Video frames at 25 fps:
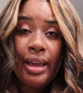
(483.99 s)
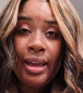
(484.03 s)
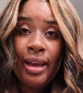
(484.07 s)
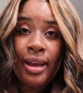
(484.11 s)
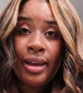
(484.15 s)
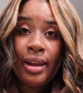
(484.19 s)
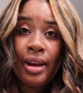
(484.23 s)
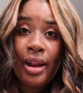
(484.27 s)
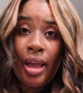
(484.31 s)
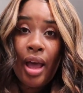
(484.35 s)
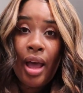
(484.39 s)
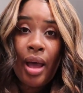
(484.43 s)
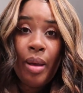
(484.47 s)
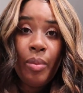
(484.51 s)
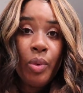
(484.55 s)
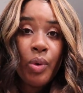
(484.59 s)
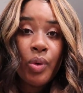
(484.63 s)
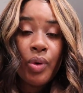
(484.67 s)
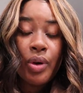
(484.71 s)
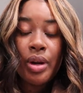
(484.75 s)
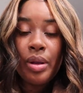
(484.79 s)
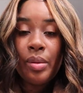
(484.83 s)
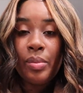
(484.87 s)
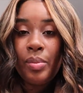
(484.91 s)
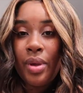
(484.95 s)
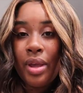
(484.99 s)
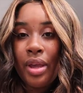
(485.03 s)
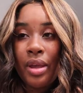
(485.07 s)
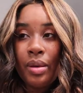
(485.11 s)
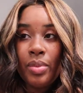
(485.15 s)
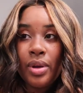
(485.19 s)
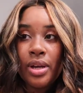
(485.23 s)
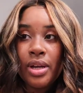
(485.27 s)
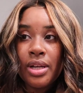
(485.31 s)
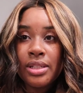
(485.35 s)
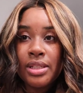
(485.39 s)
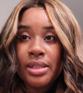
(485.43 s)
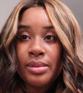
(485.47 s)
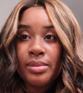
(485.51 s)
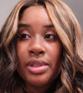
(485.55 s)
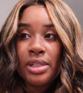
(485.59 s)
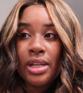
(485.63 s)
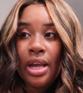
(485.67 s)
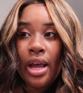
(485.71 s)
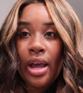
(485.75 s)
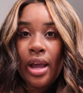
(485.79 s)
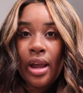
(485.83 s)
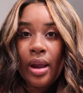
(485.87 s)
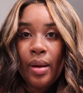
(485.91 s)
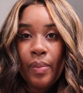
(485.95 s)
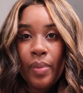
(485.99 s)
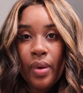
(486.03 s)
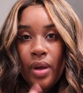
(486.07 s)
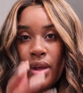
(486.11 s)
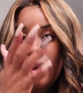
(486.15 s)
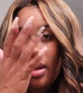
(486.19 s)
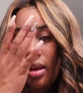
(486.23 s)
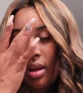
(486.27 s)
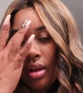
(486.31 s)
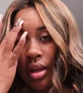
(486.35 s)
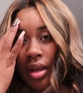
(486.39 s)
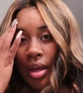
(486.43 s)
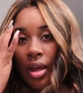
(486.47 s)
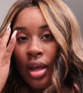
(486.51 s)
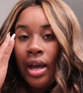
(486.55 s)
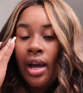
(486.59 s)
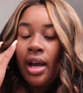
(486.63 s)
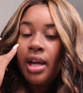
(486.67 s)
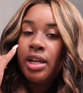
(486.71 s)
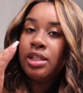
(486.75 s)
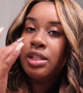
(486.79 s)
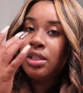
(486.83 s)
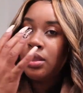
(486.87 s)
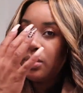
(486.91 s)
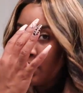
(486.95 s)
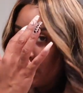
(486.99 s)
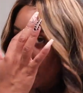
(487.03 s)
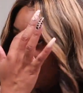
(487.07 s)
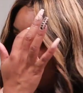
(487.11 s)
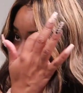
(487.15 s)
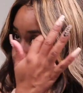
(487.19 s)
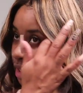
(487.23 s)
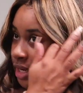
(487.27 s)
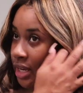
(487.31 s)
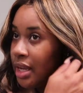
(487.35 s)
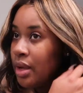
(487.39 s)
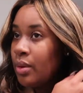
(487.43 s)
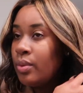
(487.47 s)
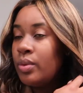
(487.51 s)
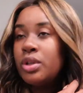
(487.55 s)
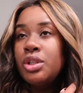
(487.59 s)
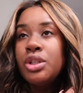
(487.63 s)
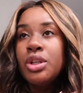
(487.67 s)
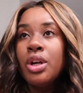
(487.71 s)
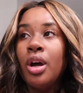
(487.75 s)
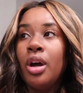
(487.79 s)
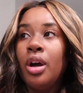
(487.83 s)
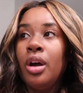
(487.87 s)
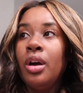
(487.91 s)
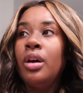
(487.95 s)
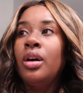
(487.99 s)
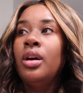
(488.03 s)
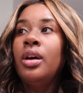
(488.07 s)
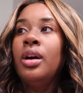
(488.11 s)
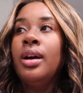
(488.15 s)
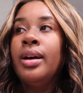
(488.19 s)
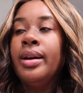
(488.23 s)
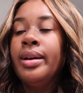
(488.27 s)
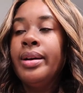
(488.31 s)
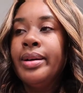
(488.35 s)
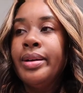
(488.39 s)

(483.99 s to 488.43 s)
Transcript: and I'm going to bed because I'm tired, but I just wanted to check in with y'all.